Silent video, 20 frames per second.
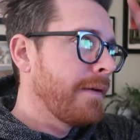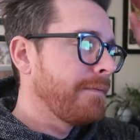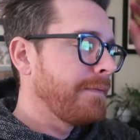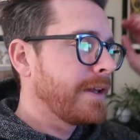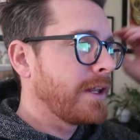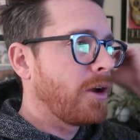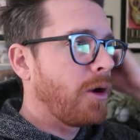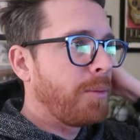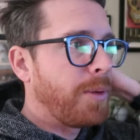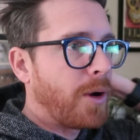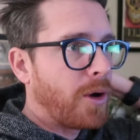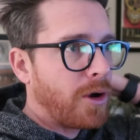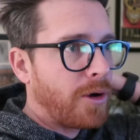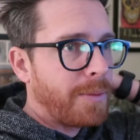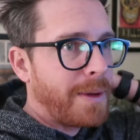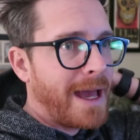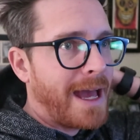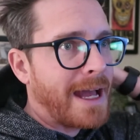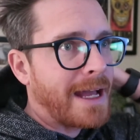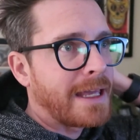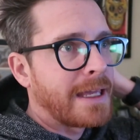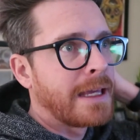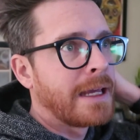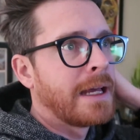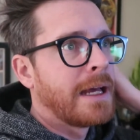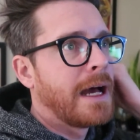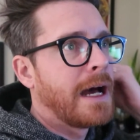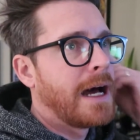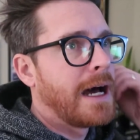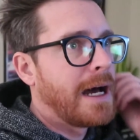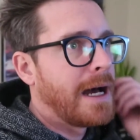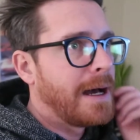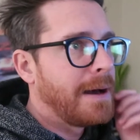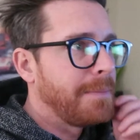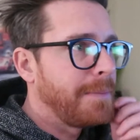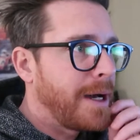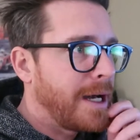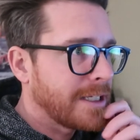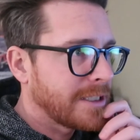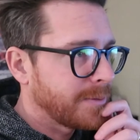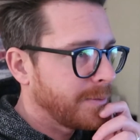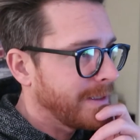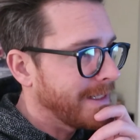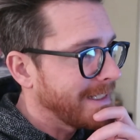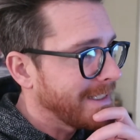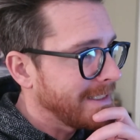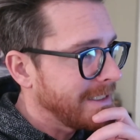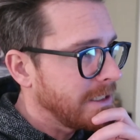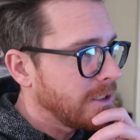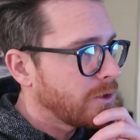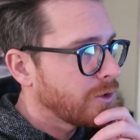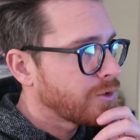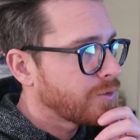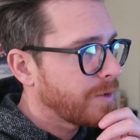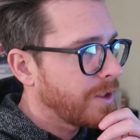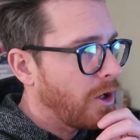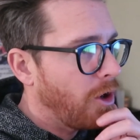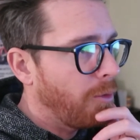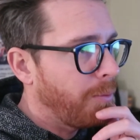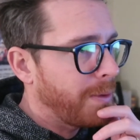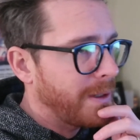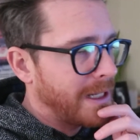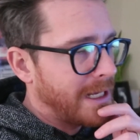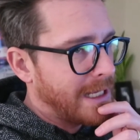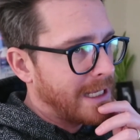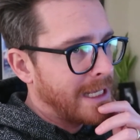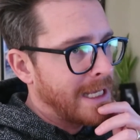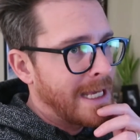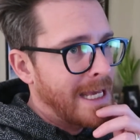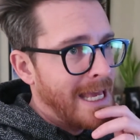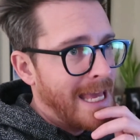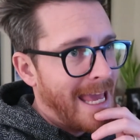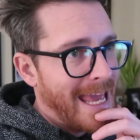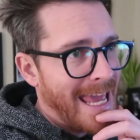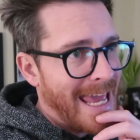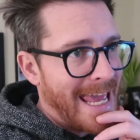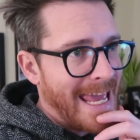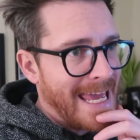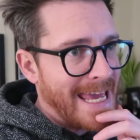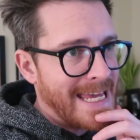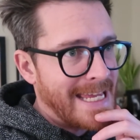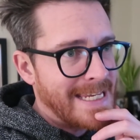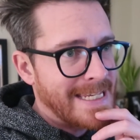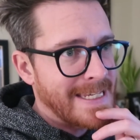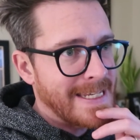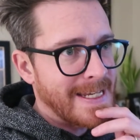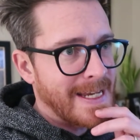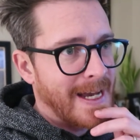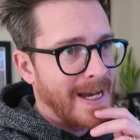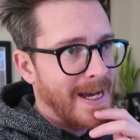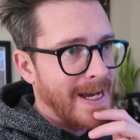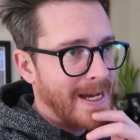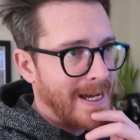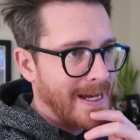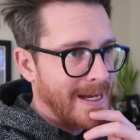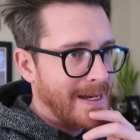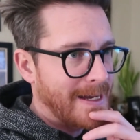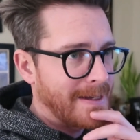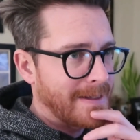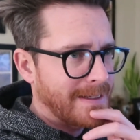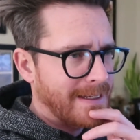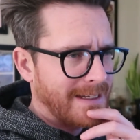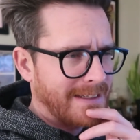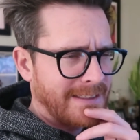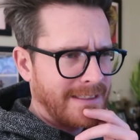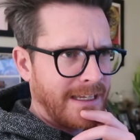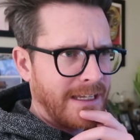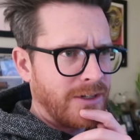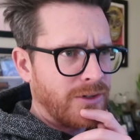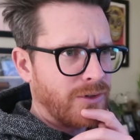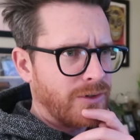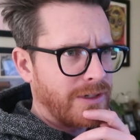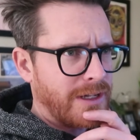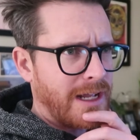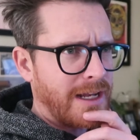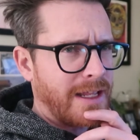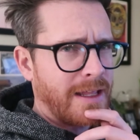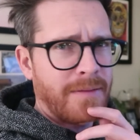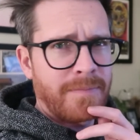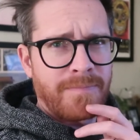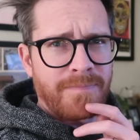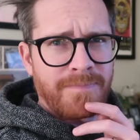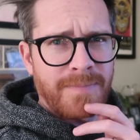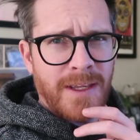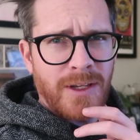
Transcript: video poker back, possibly casinos reopening, and did I say indoor dining?